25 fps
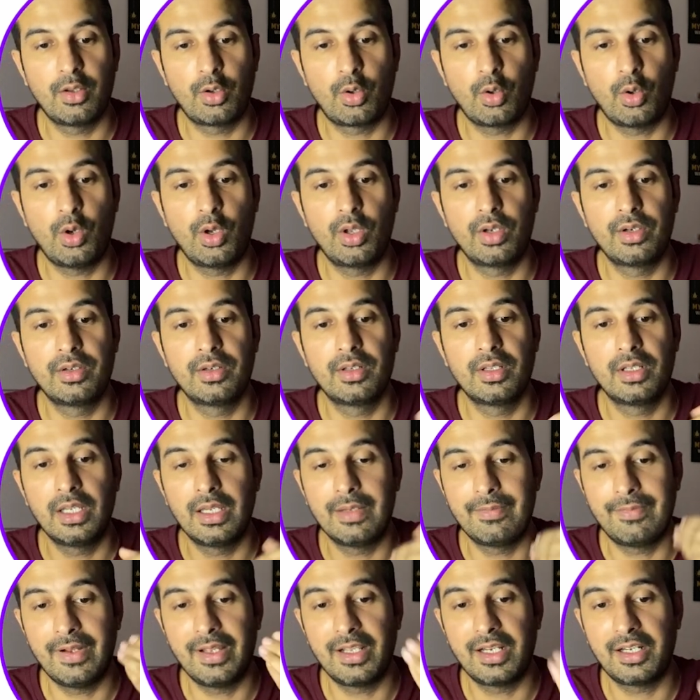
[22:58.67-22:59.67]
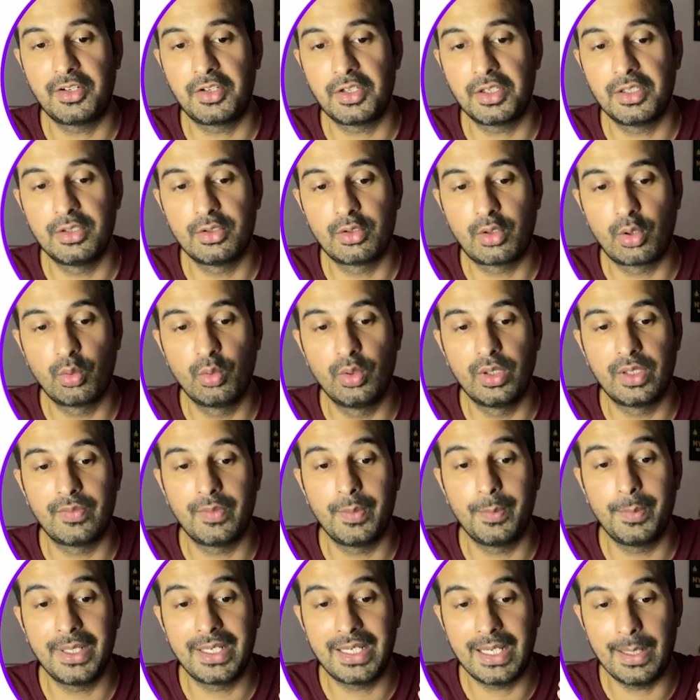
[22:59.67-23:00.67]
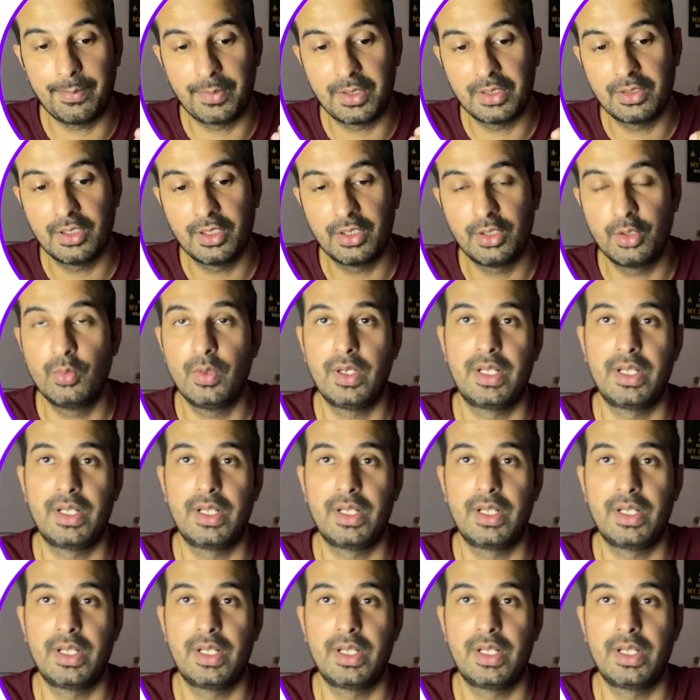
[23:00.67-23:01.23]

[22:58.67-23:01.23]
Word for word: Ron, if I return true, it will be kept in the new